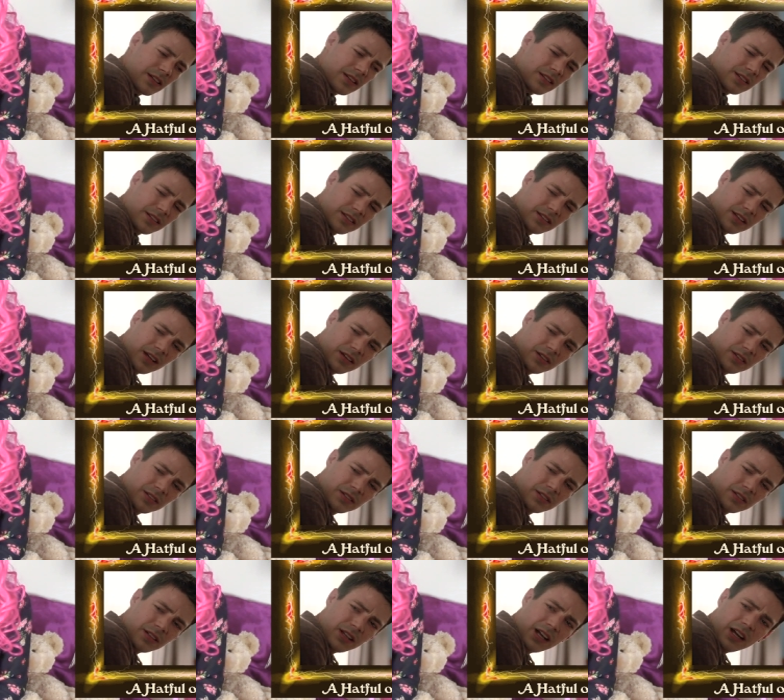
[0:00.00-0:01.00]
his
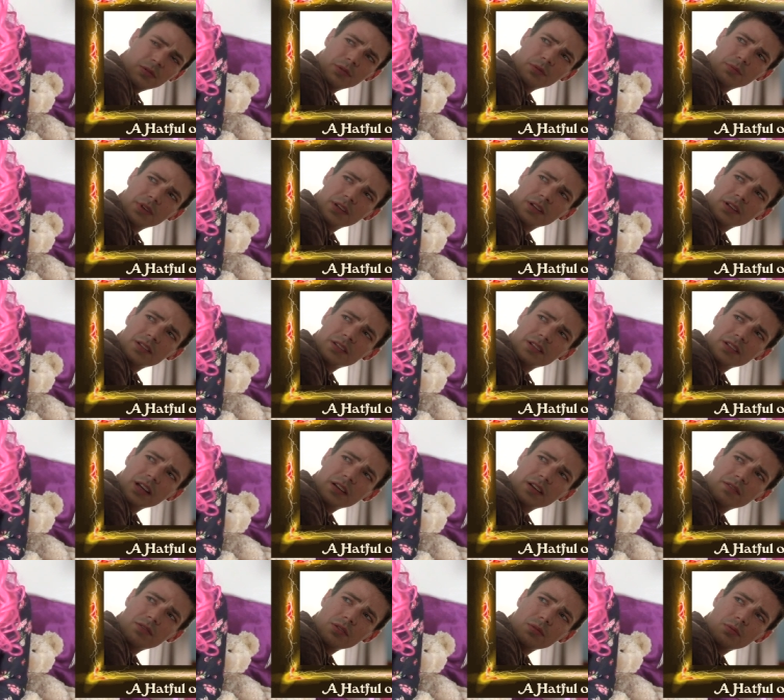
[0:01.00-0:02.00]
cells allowing me to
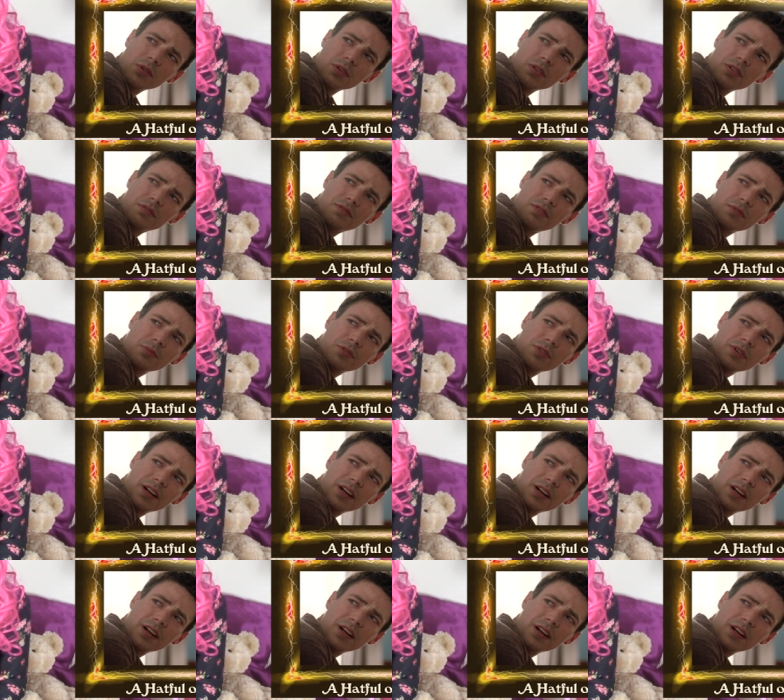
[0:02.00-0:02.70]
save the world from